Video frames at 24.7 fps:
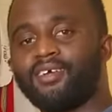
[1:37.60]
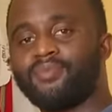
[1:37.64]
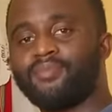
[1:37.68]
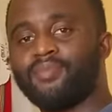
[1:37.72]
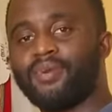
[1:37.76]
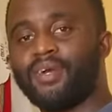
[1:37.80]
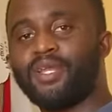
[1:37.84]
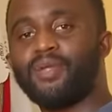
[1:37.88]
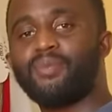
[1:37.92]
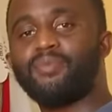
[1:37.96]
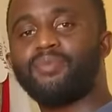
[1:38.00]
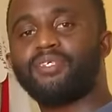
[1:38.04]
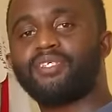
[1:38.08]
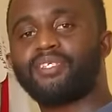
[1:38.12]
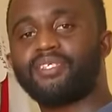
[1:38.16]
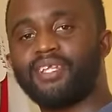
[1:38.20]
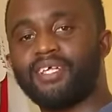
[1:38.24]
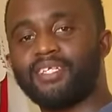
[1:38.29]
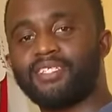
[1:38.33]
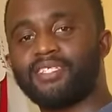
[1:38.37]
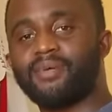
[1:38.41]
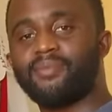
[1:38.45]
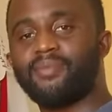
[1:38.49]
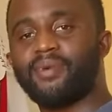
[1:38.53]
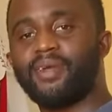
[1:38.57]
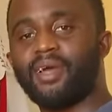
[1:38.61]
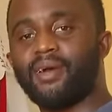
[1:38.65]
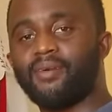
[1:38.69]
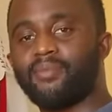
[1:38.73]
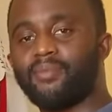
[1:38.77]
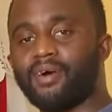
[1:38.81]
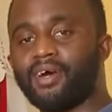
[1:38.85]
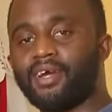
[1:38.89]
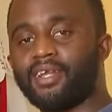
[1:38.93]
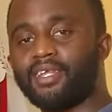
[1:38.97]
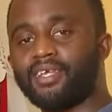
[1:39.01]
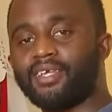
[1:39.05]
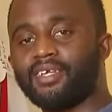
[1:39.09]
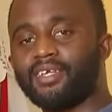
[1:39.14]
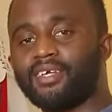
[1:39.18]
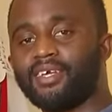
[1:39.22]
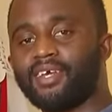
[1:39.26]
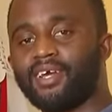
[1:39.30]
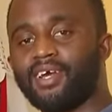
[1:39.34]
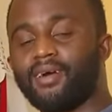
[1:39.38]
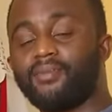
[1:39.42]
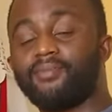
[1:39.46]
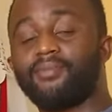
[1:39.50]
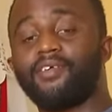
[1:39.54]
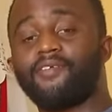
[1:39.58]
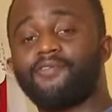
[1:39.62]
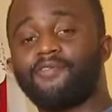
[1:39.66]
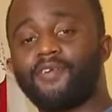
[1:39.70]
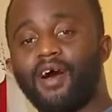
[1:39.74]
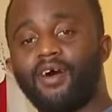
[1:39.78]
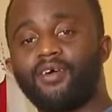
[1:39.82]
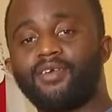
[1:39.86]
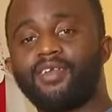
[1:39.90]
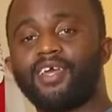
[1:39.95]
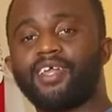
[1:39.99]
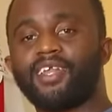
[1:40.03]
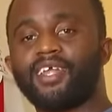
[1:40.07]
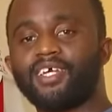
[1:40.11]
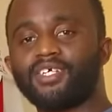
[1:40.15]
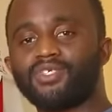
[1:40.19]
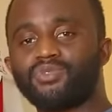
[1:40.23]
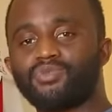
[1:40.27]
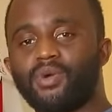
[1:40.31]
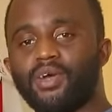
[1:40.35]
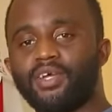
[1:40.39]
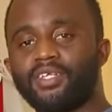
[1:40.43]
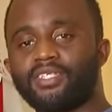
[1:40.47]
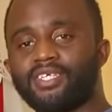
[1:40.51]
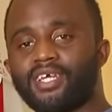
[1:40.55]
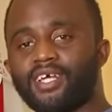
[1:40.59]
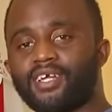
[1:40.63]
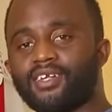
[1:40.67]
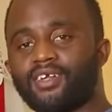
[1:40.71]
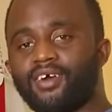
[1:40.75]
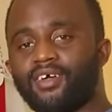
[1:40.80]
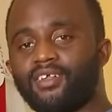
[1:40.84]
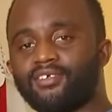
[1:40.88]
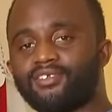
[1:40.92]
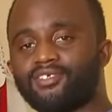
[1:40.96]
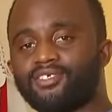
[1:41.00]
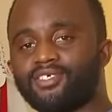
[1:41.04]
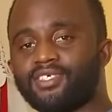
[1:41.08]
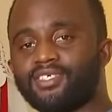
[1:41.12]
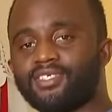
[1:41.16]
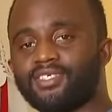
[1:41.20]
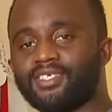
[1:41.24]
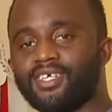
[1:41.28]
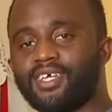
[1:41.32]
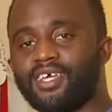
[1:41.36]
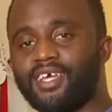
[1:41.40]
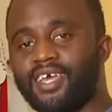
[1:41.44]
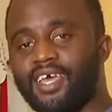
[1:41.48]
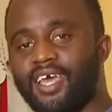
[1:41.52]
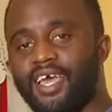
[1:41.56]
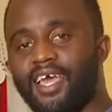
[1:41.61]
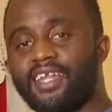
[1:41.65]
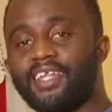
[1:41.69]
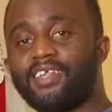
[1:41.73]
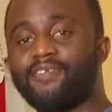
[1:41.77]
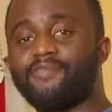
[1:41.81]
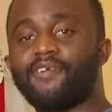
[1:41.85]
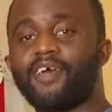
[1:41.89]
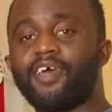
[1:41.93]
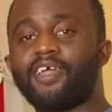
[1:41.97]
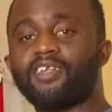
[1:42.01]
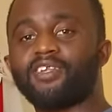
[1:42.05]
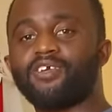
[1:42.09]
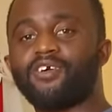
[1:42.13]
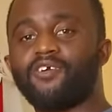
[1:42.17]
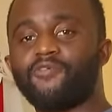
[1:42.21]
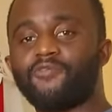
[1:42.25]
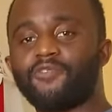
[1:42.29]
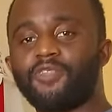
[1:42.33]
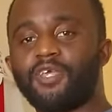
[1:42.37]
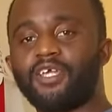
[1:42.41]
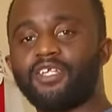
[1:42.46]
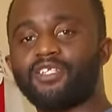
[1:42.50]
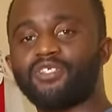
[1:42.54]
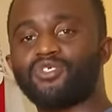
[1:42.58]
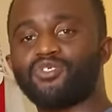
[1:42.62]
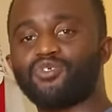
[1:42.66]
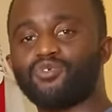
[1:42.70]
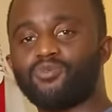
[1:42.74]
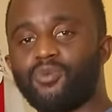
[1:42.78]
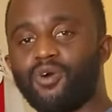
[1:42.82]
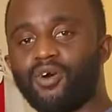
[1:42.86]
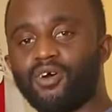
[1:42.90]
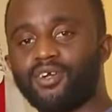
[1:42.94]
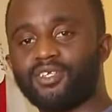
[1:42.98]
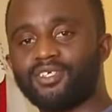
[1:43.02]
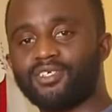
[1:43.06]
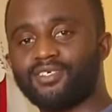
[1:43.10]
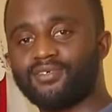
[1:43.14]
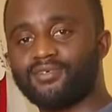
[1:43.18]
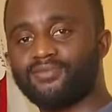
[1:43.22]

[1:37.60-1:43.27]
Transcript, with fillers: My name is Sinethemba Yamani. I'm the founder at S Y Technologies and inventor of the InstruMod.